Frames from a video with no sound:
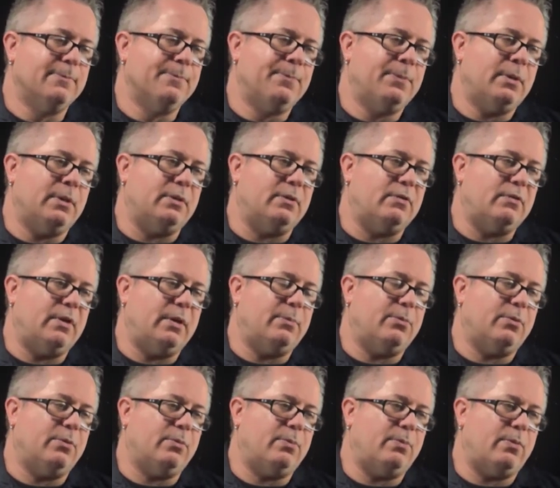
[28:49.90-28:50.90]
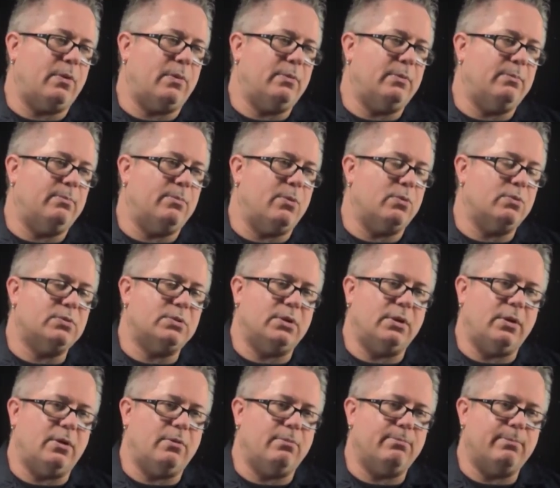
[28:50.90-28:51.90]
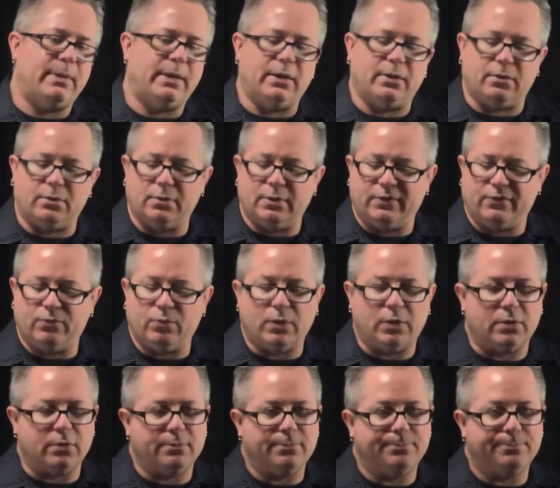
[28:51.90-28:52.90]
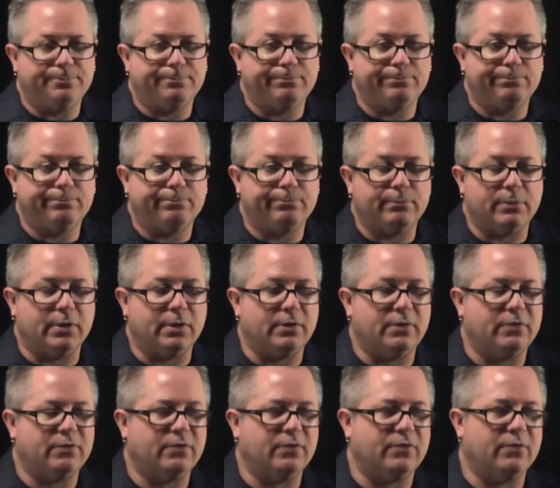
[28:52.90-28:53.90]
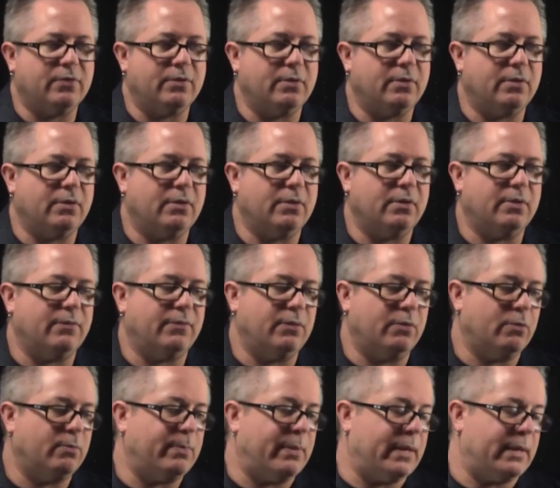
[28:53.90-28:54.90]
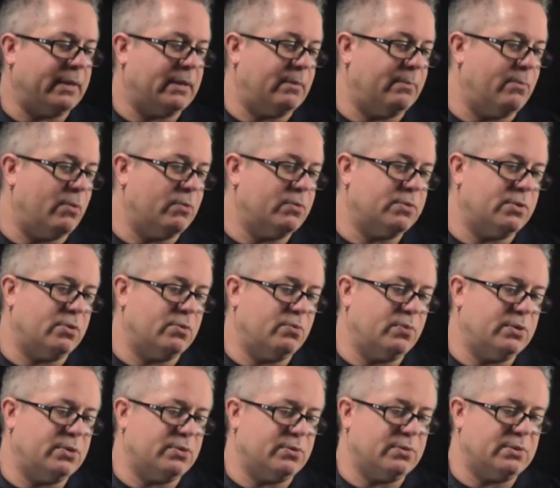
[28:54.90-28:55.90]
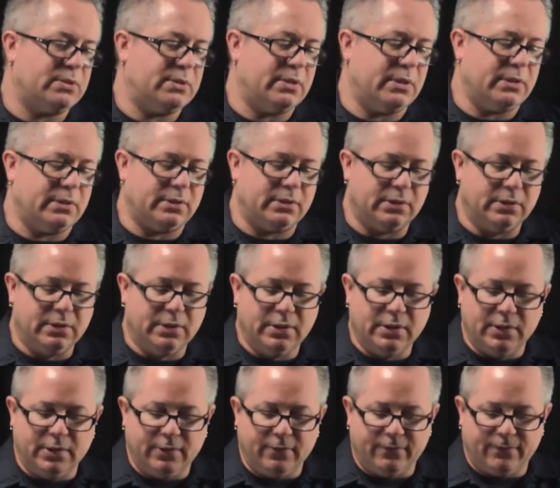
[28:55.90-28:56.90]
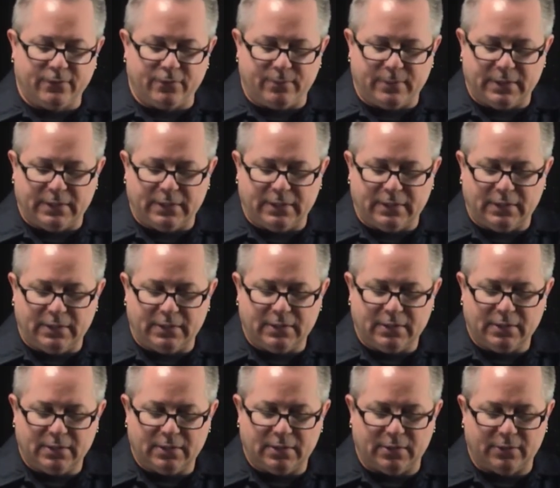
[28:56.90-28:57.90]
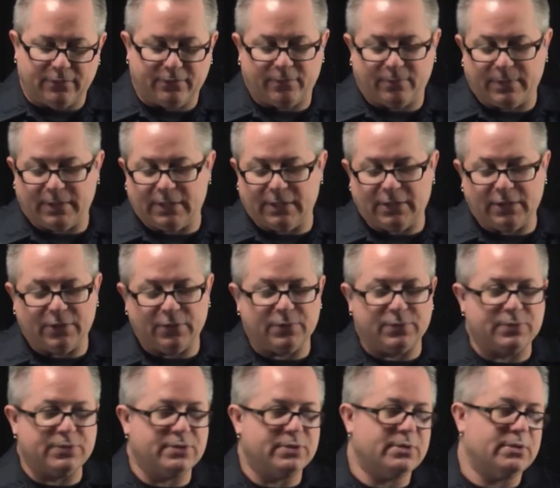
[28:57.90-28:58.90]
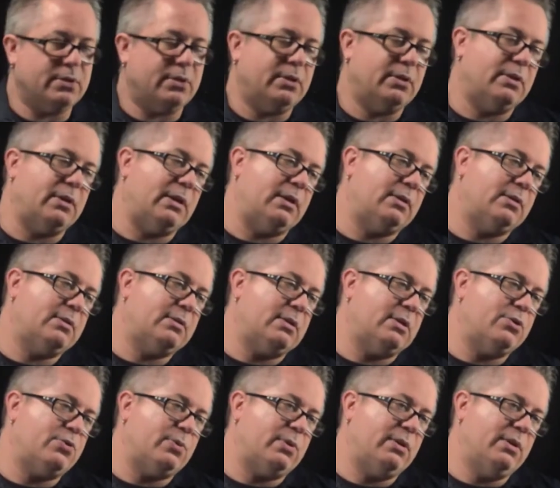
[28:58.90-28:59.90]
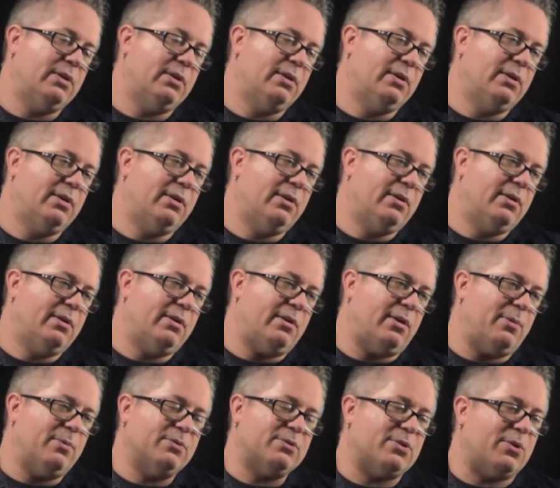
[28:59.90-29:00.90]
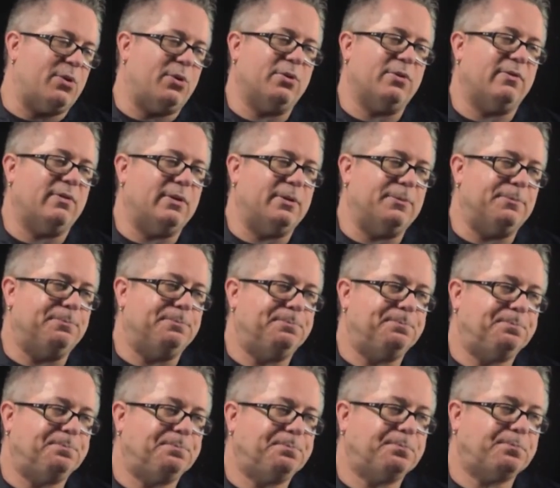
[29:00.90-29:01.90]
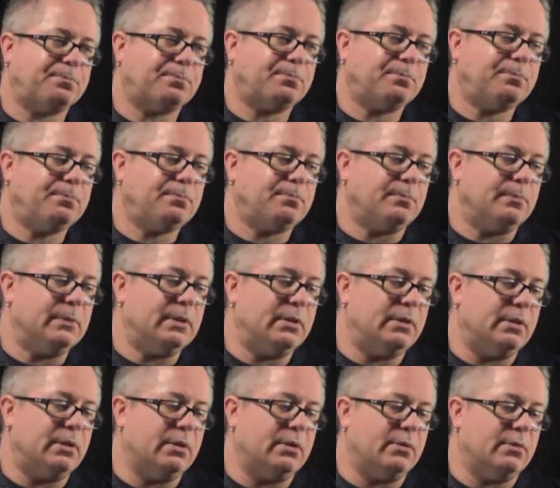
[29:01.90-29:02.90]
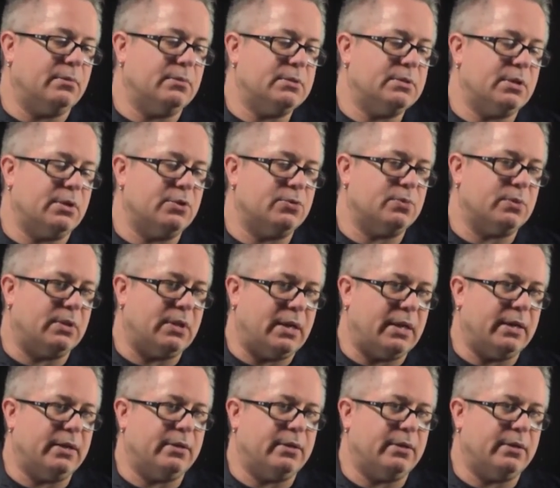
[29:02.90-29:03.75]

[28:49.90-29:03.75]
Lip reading: in the sample, they were probably mostly all male as well. Just because if you look back at most of the research done for many of the years in that century, almost all of the studies relied